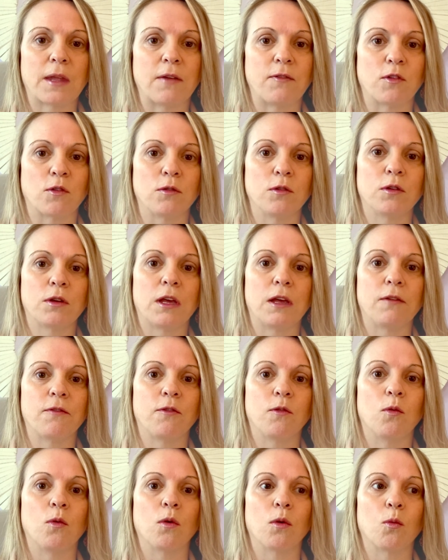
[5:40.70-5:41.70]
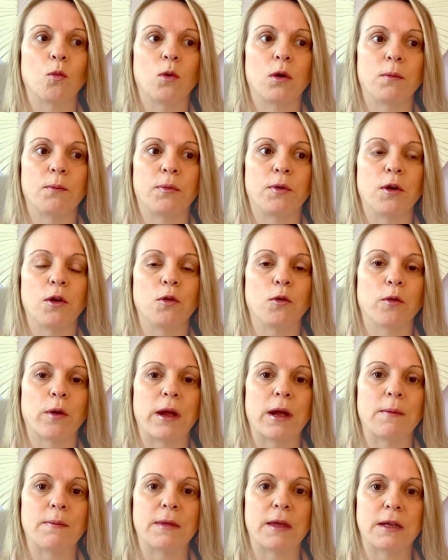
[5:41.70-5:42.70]
you're looking for one
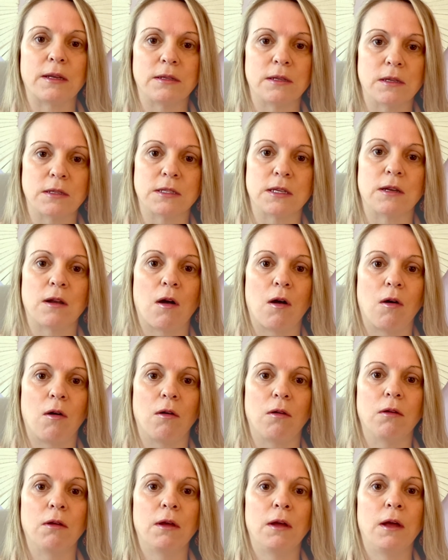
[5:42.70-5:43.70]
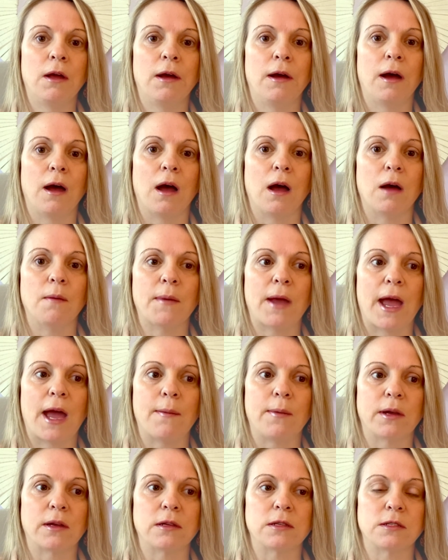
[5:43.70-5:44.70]
program that does it all,
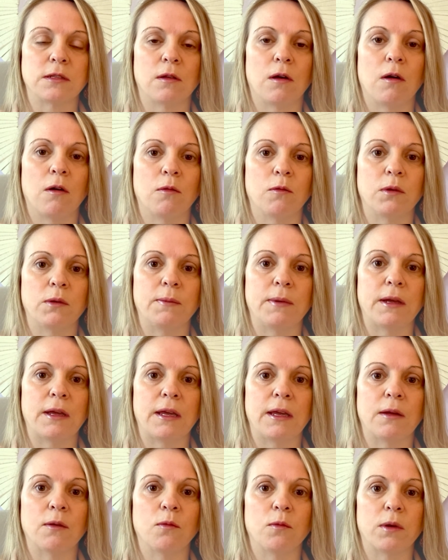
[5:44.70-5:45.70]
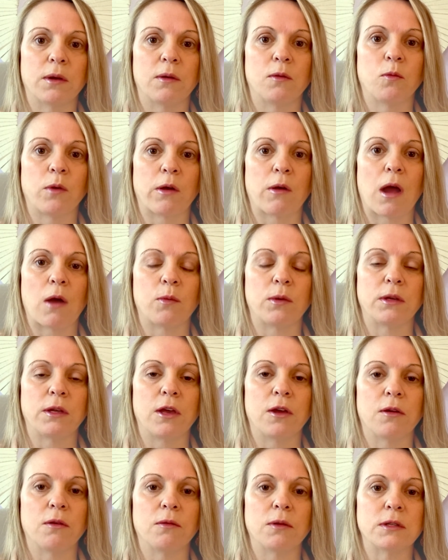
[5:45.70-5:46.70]
AbacusLaw would be where I would
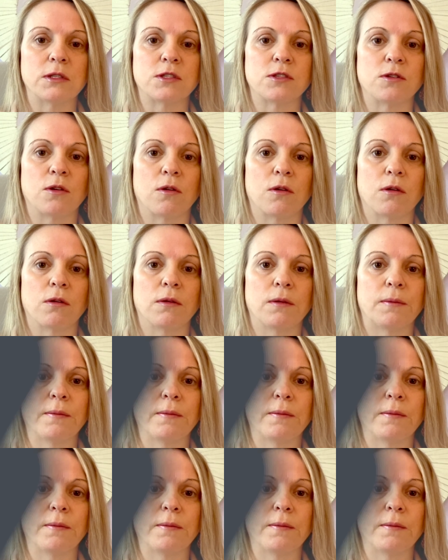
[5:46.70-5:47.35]
go and start.